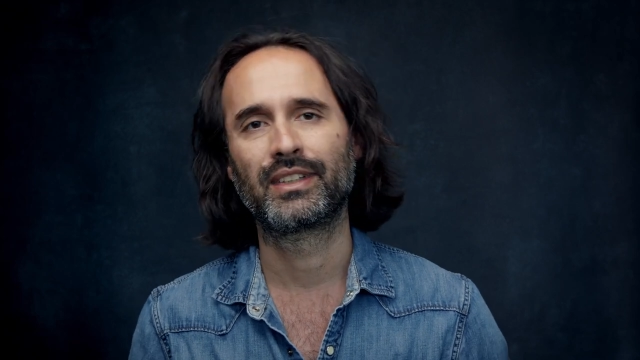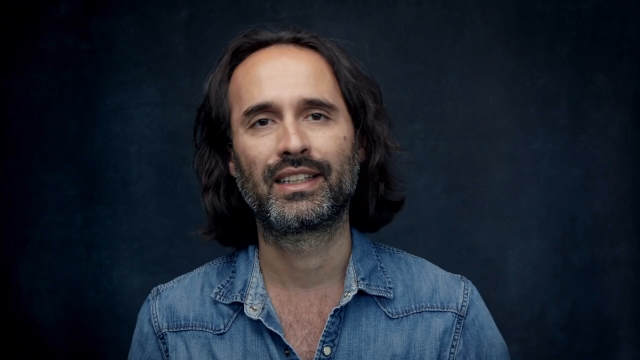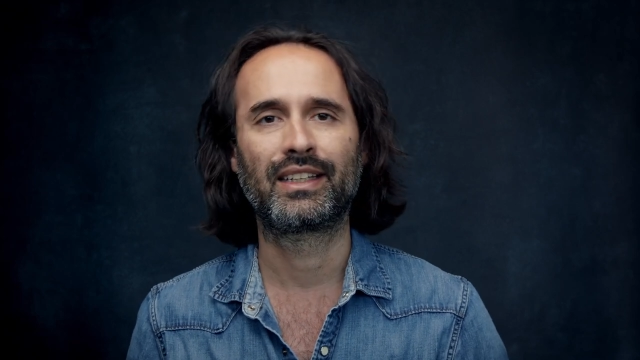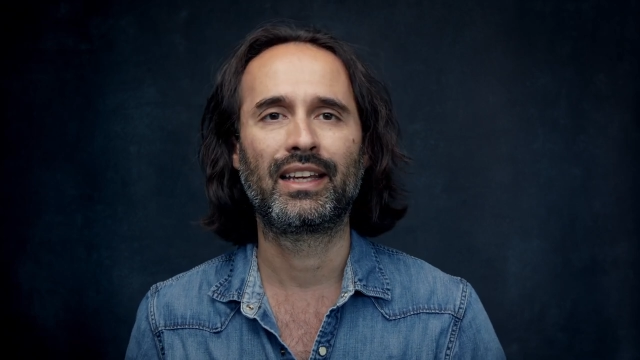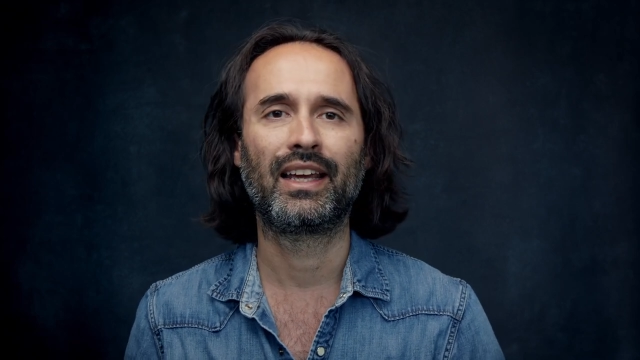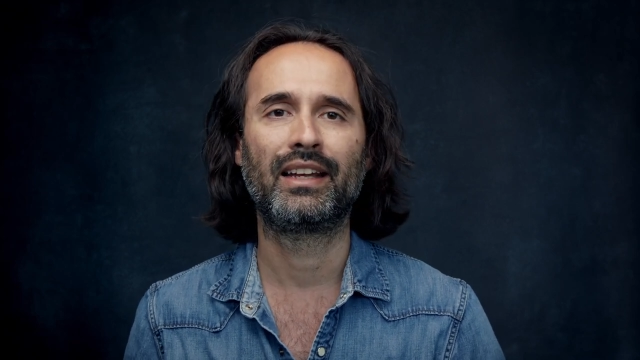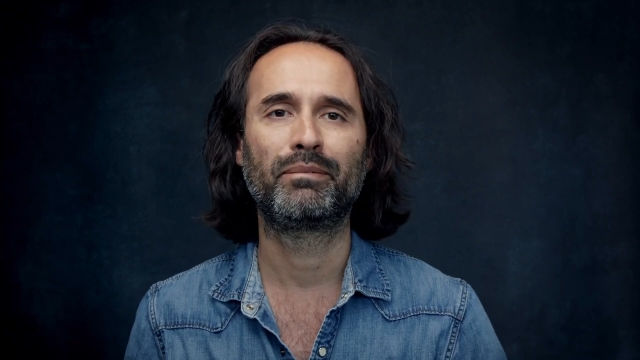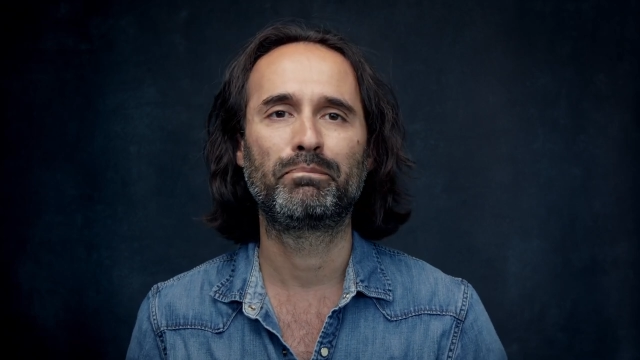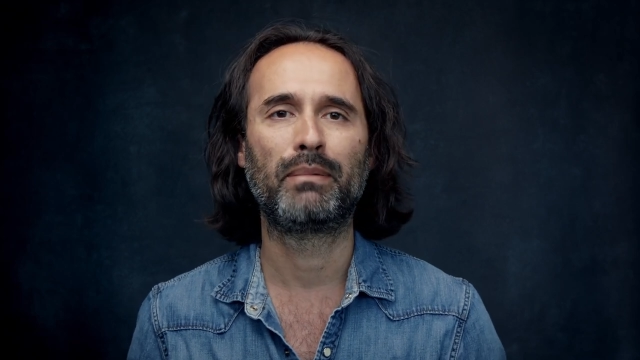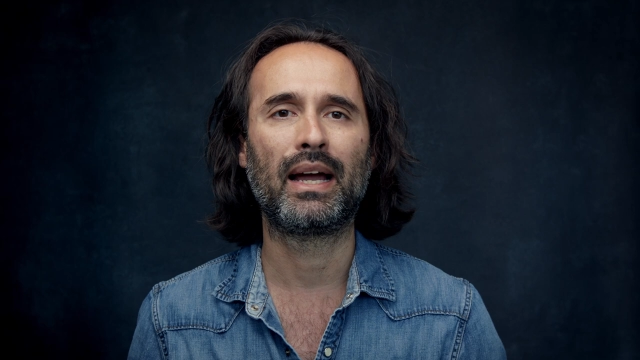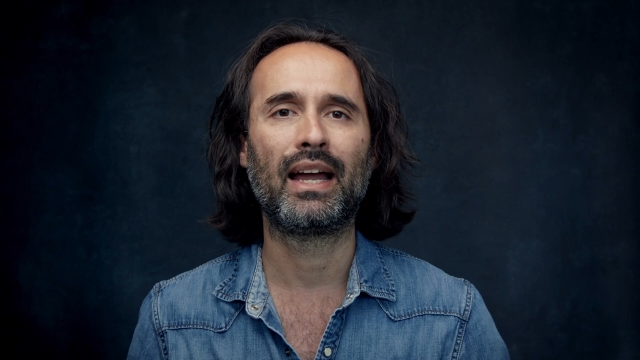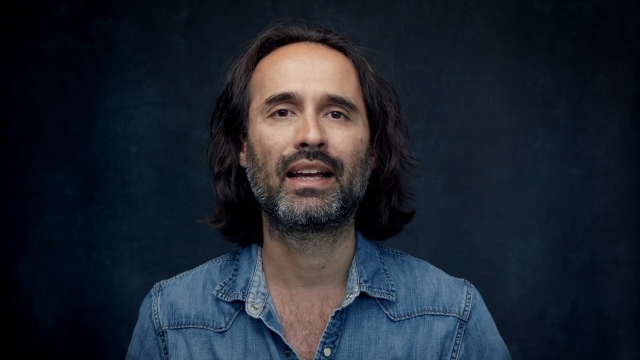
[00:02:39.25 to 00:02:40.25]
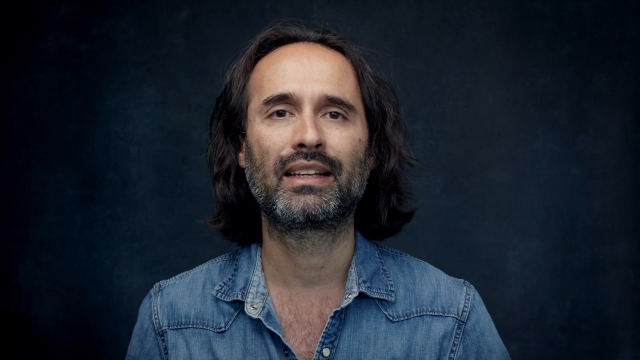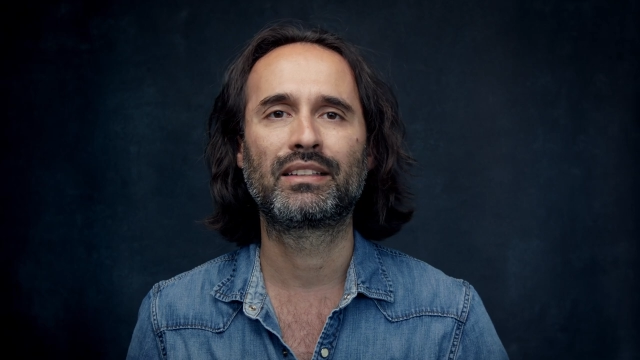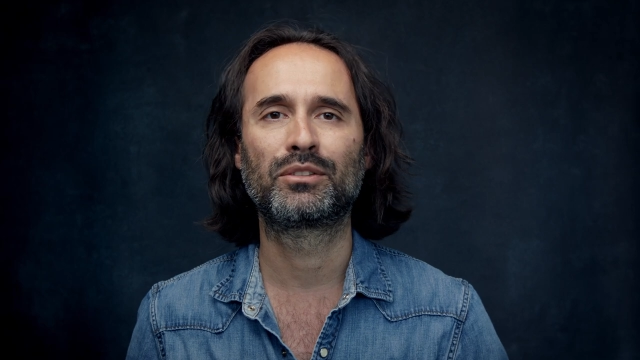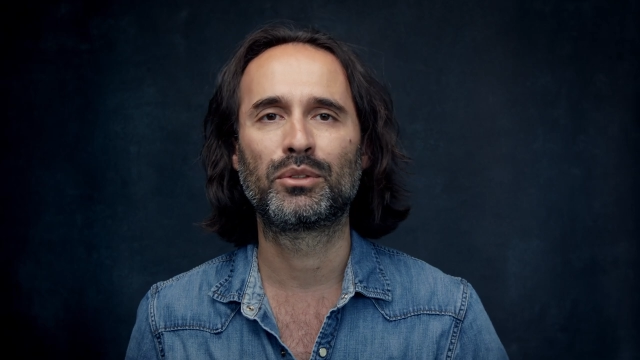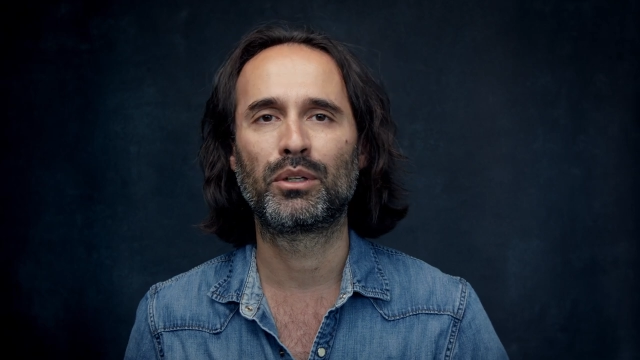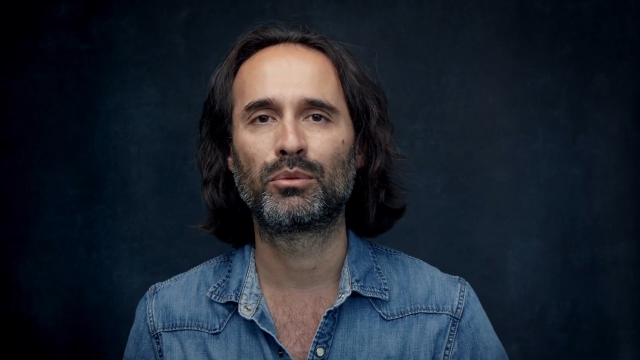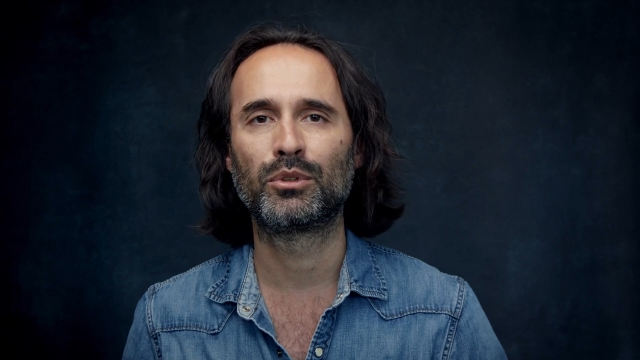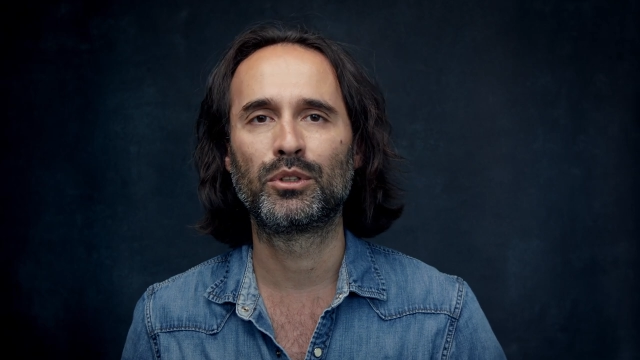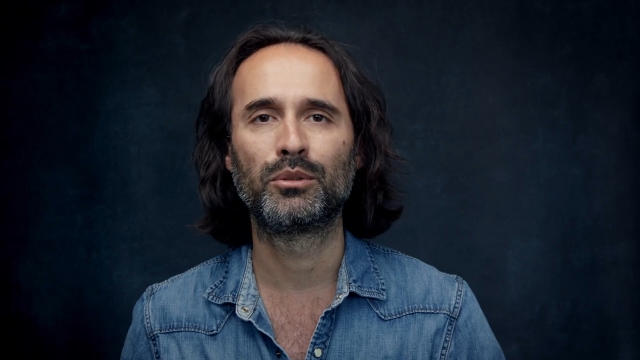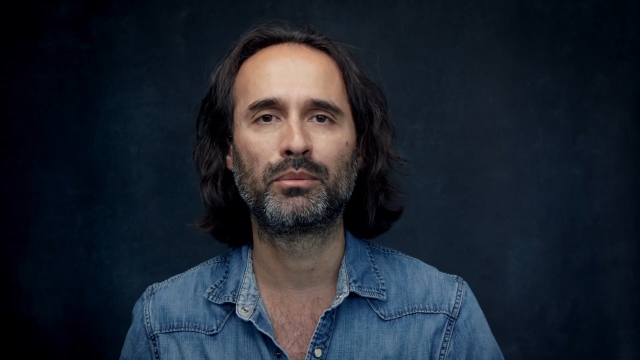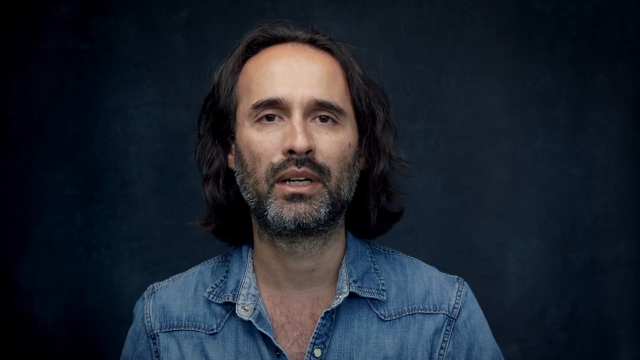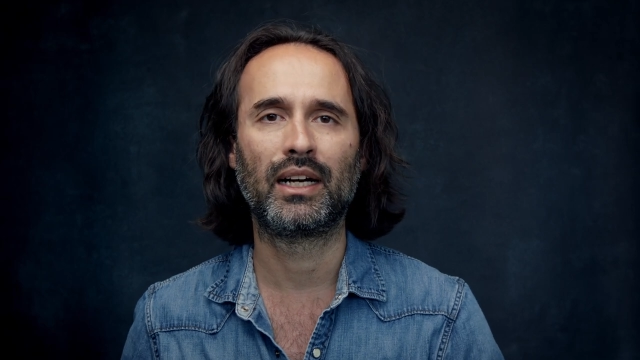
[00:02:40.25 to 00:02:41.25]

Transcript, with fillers: get back to the room